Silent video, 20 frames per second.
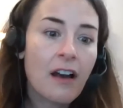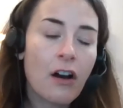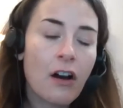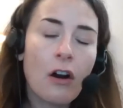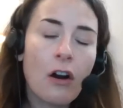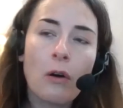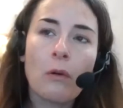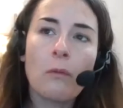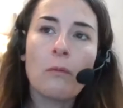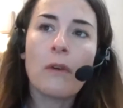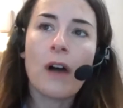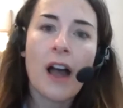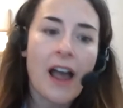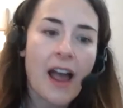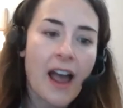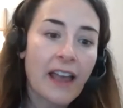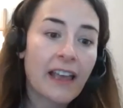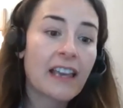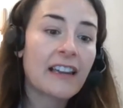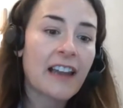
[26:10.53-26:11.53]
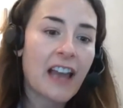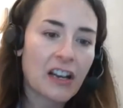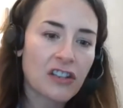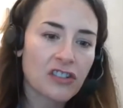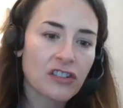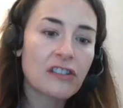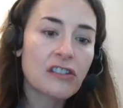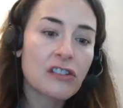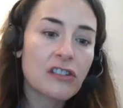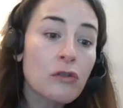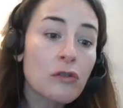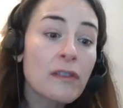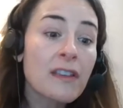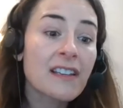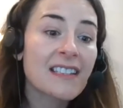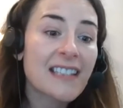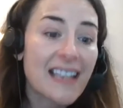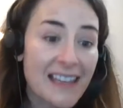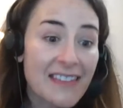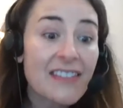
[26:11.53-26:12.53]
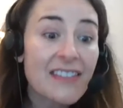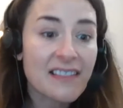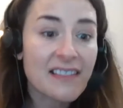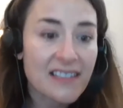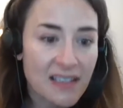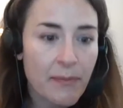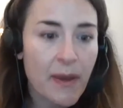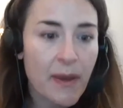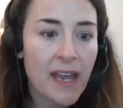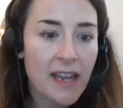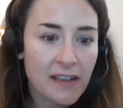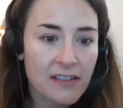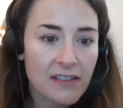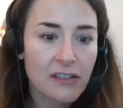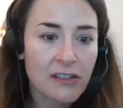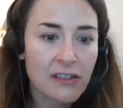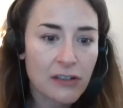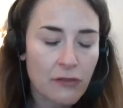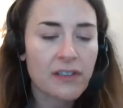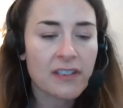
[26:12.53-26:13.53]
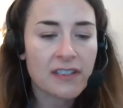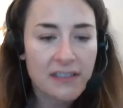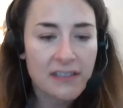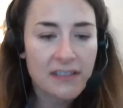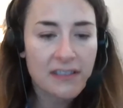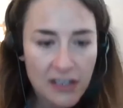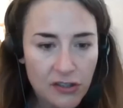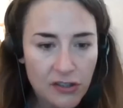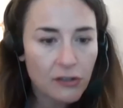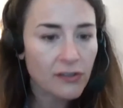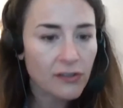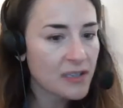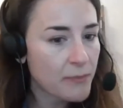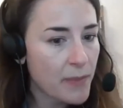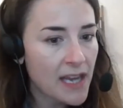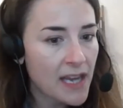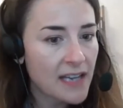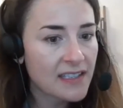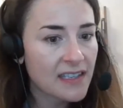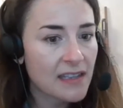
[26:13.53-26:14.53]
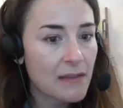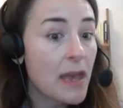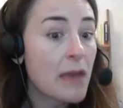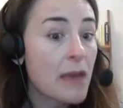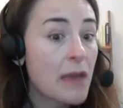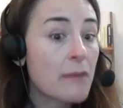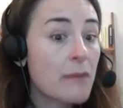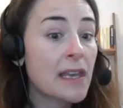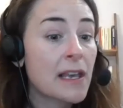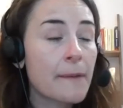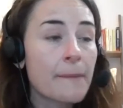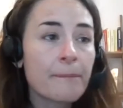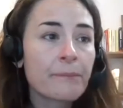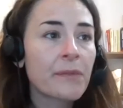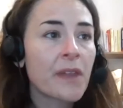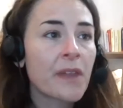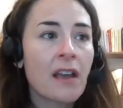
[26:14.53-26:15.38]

oh, I can actually do this in this space, you know, this digital space that maybe